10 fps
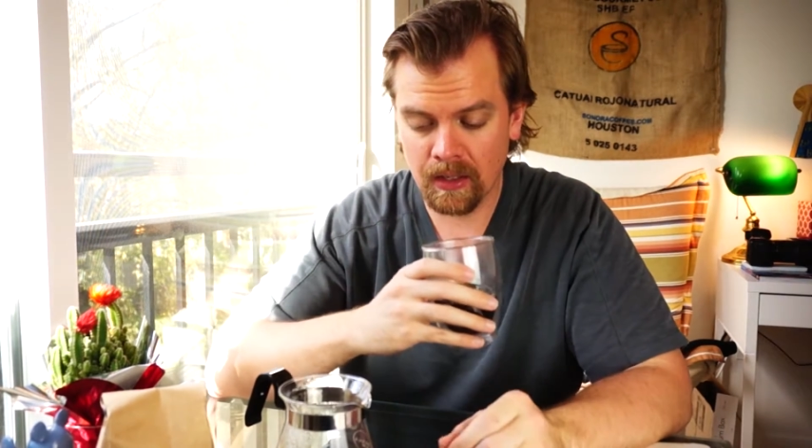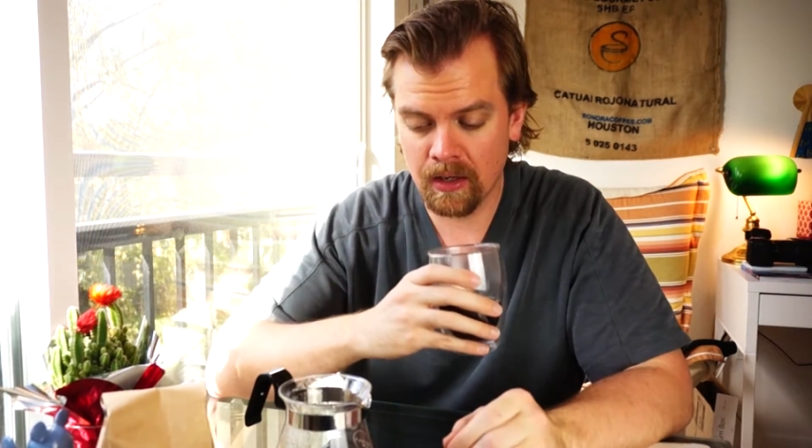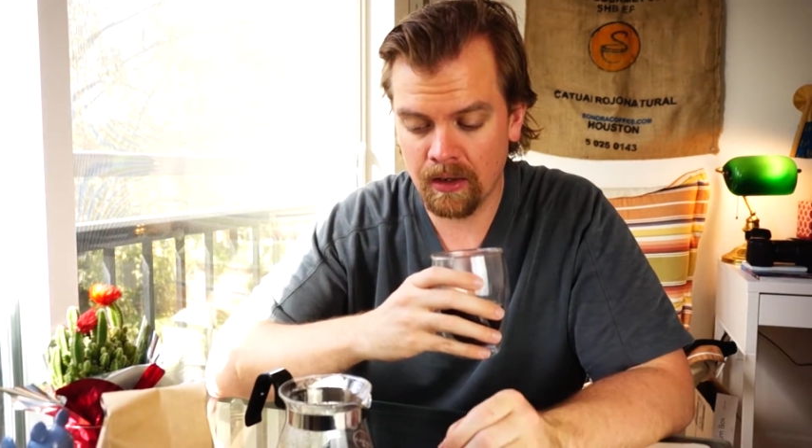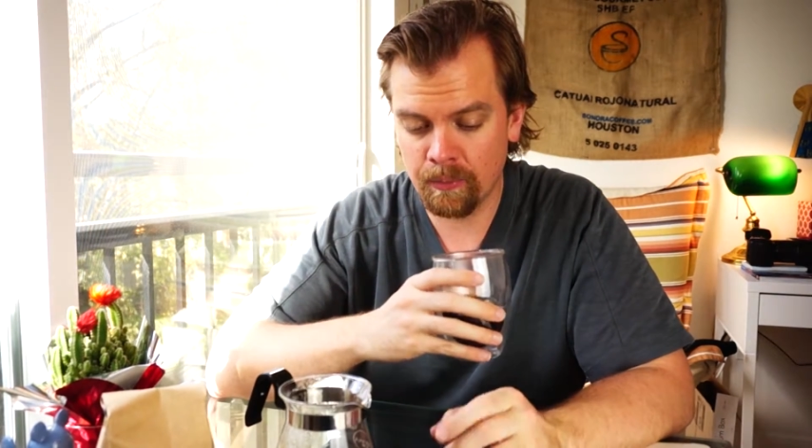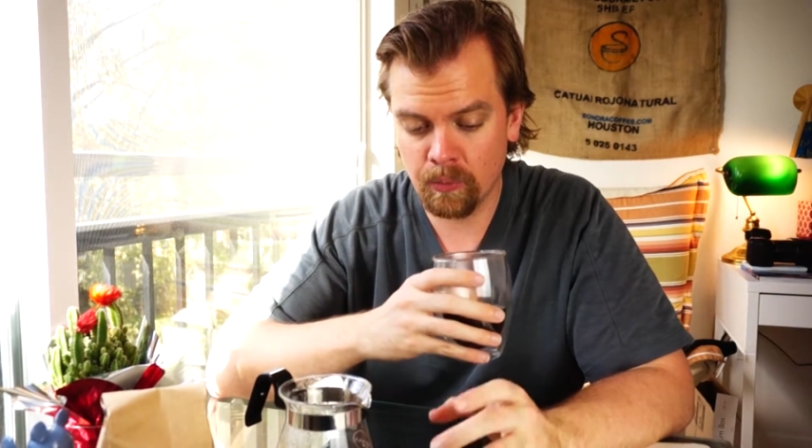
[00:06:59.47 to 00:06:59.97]

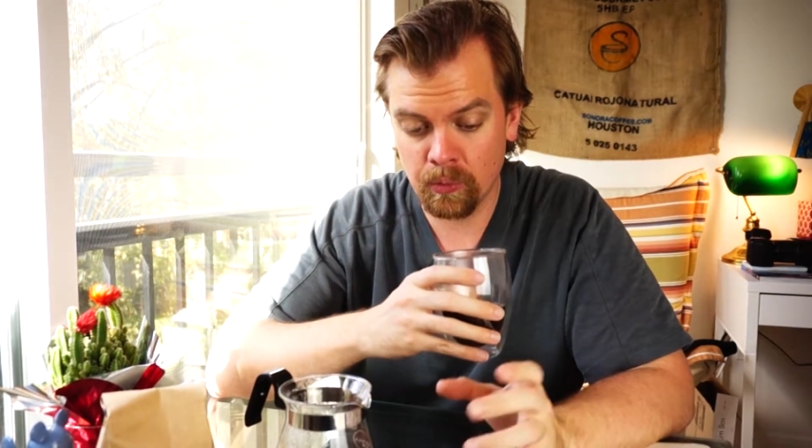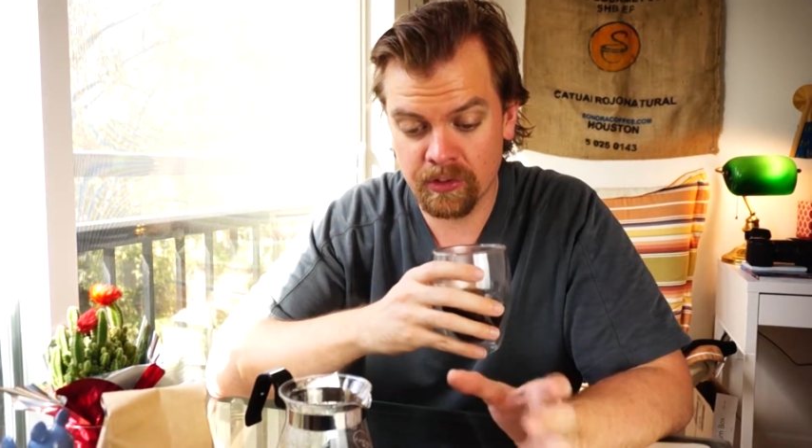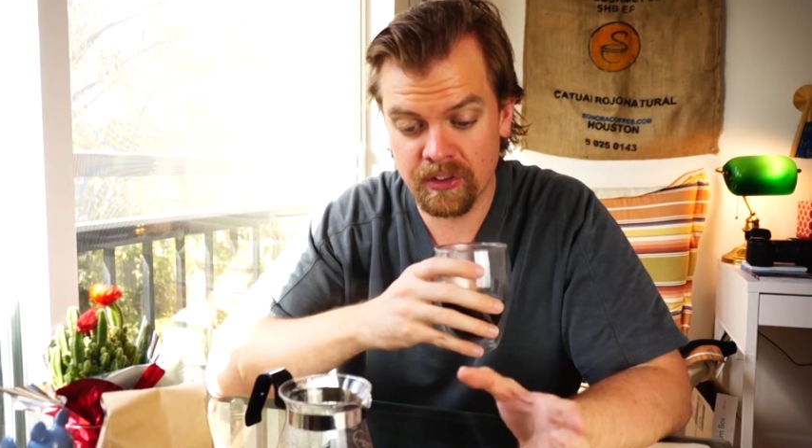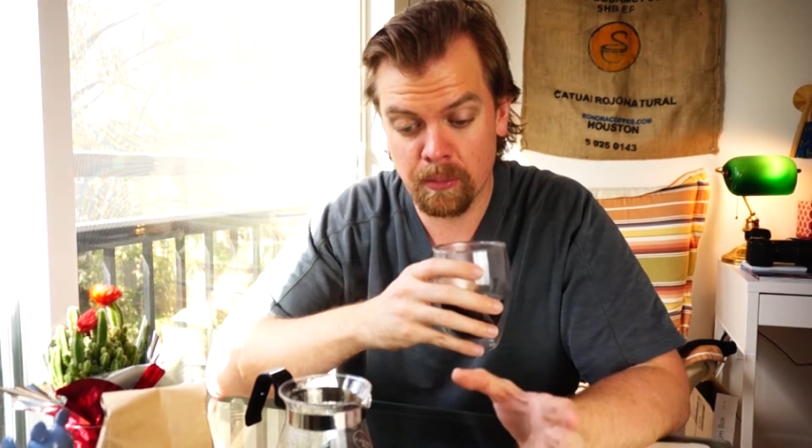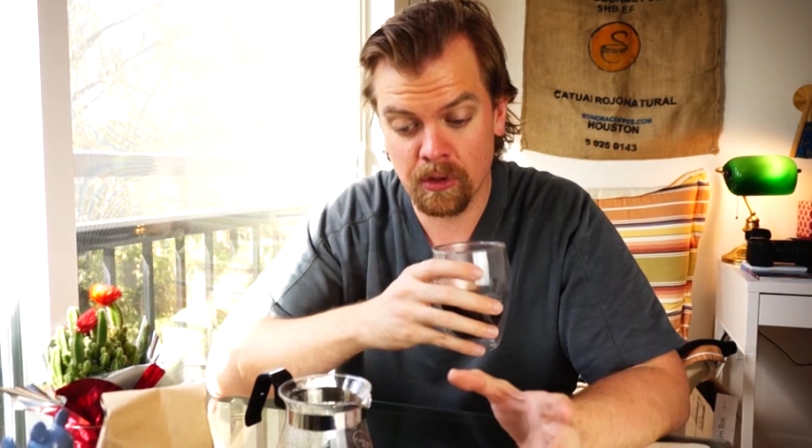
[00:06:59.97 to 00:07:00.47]

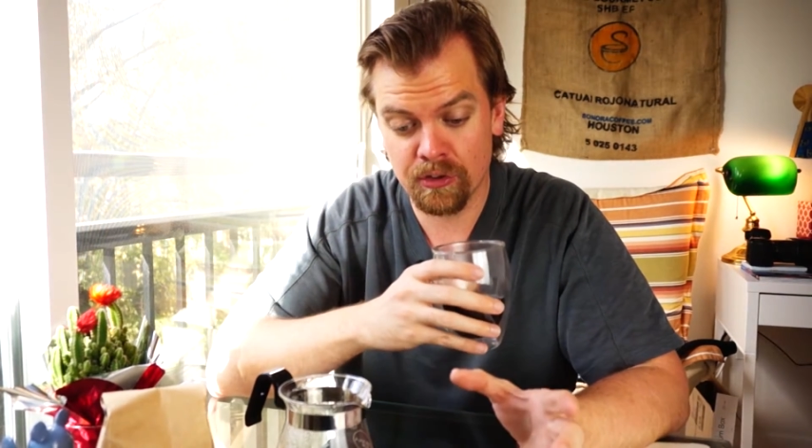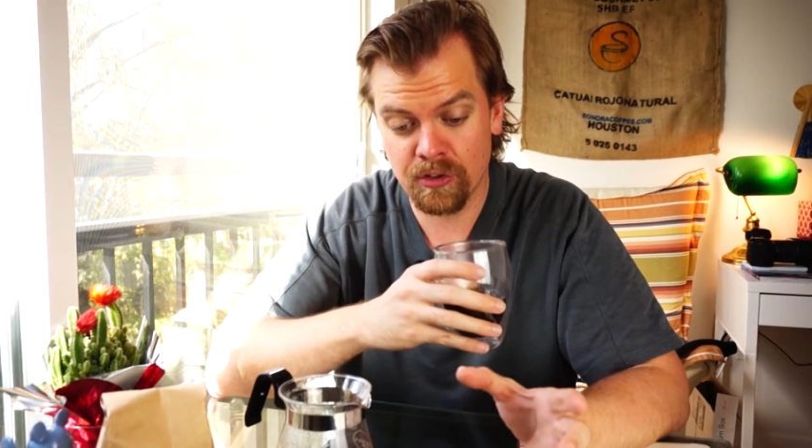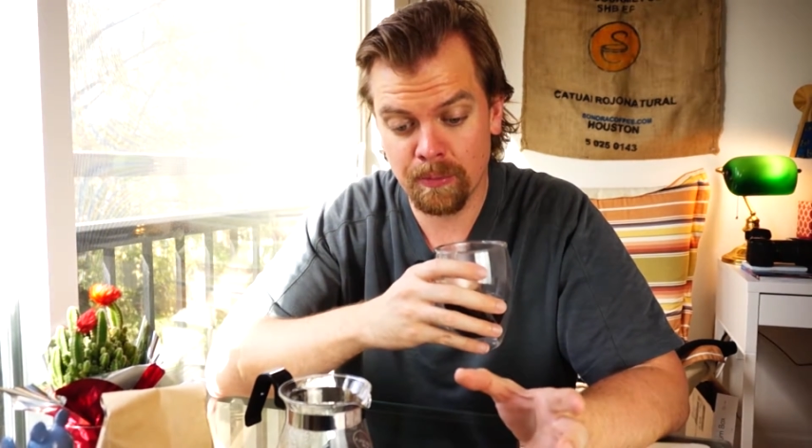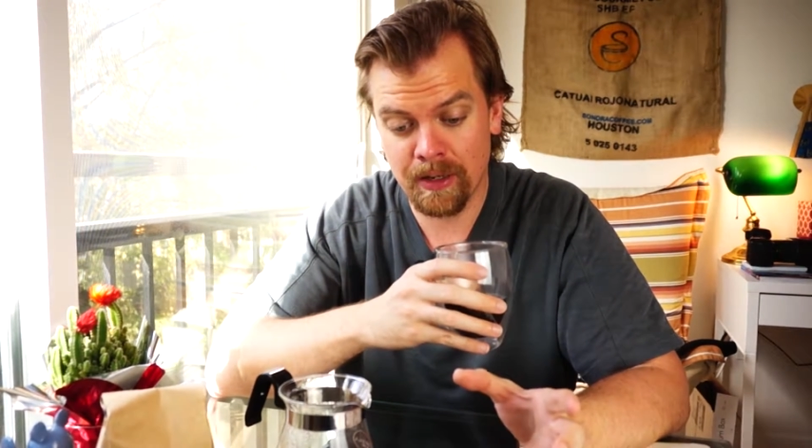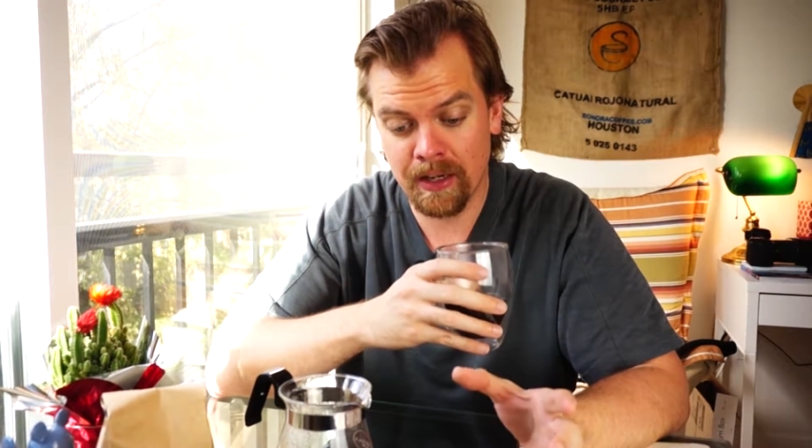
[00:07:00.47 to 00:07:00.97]
was similar
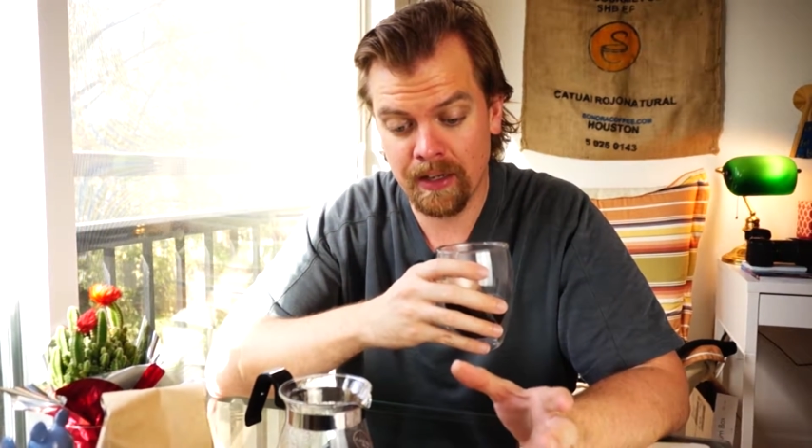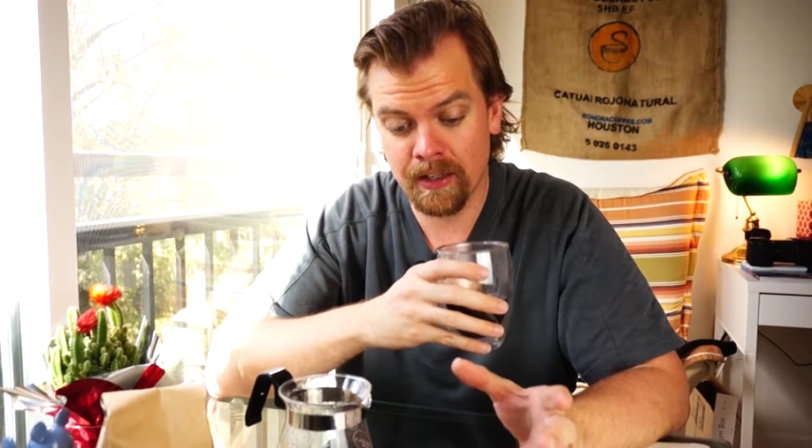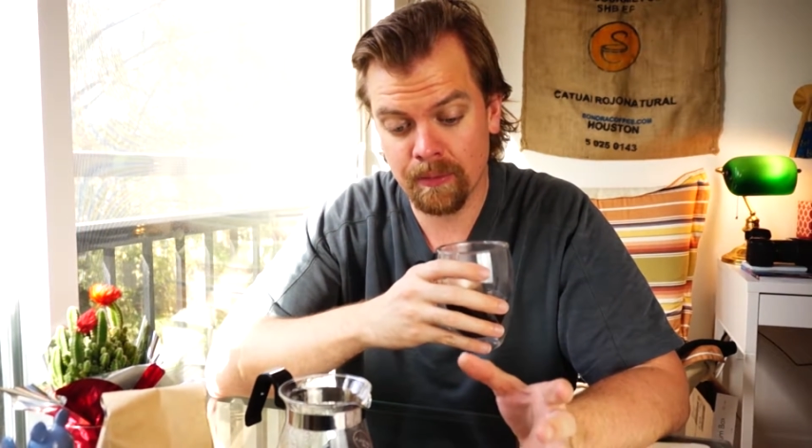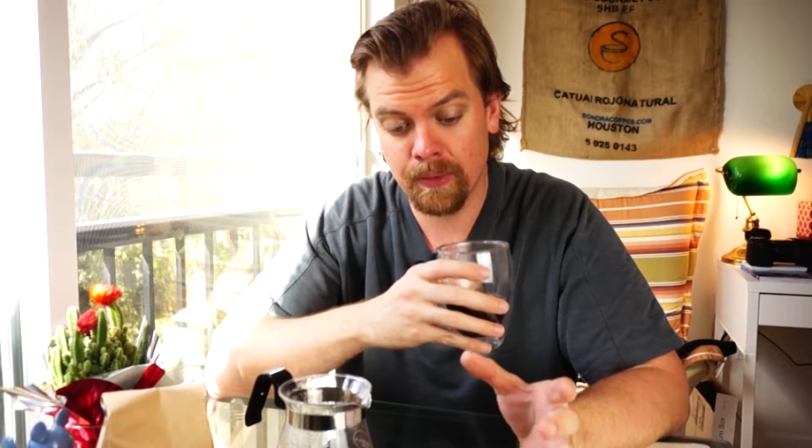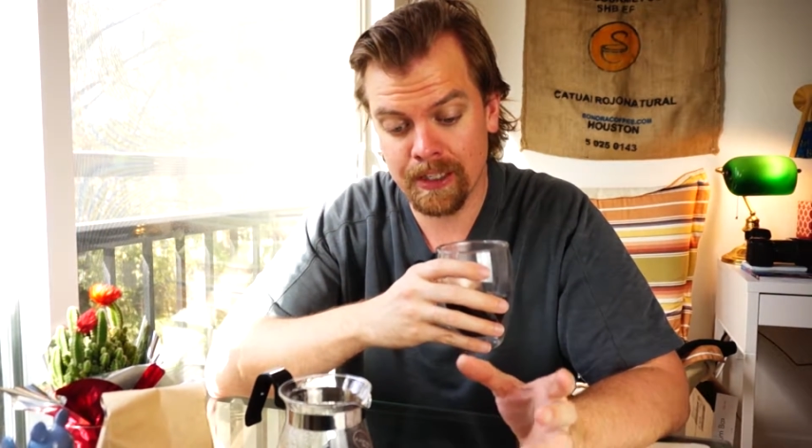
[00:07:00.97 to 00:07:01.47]
to
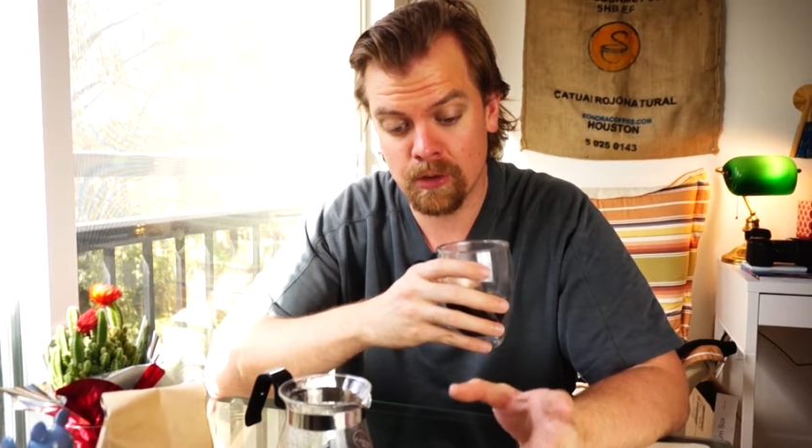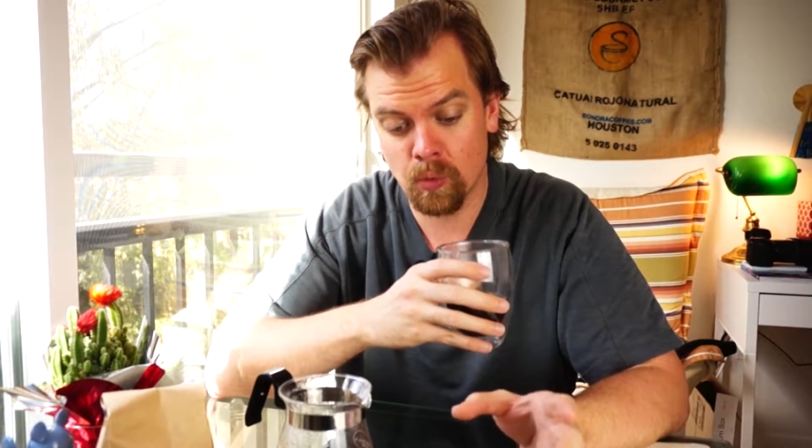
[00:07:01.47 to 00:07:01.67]
my